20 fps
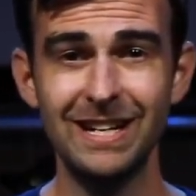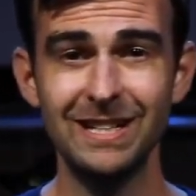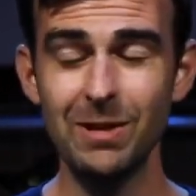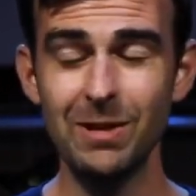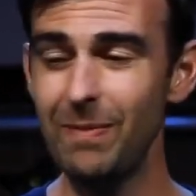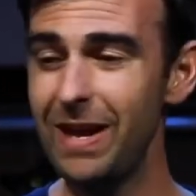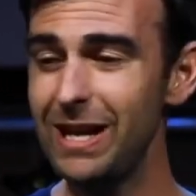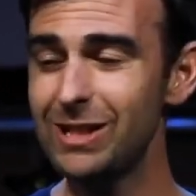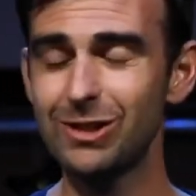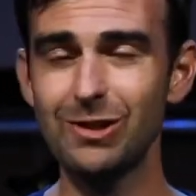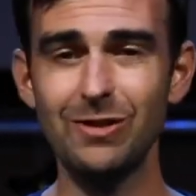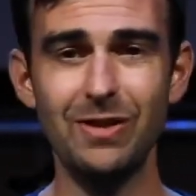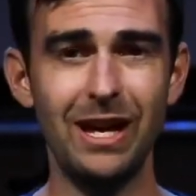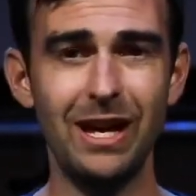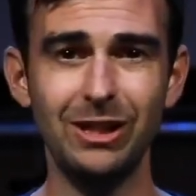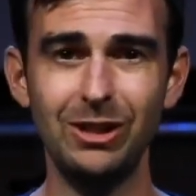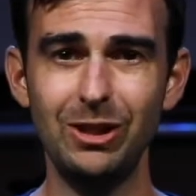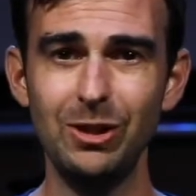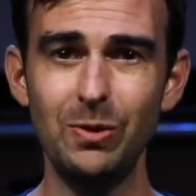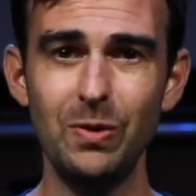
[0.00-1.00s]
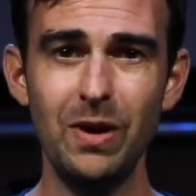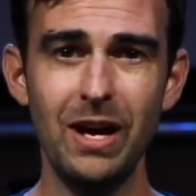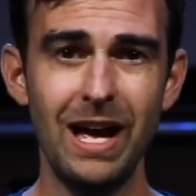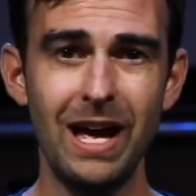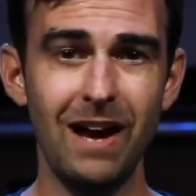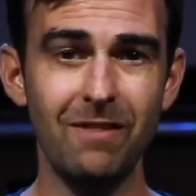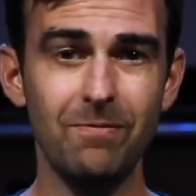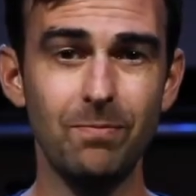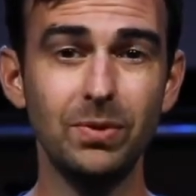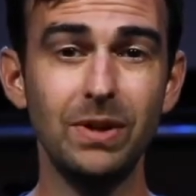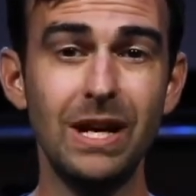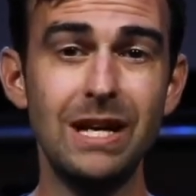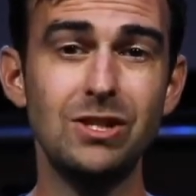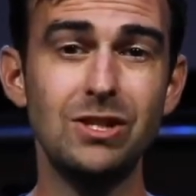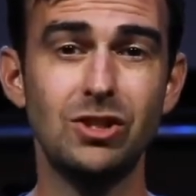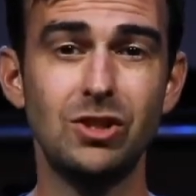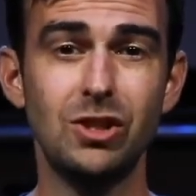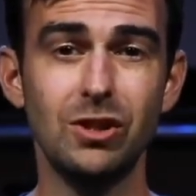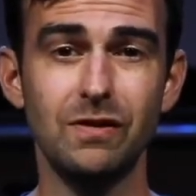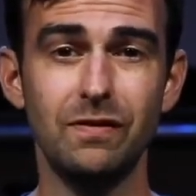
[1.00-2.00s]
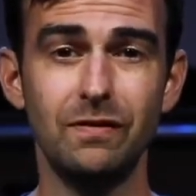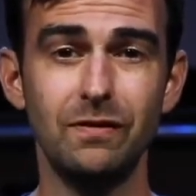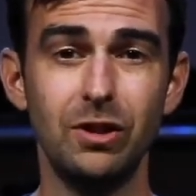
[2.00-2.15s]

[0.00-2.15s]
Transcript: to make sure that you have placed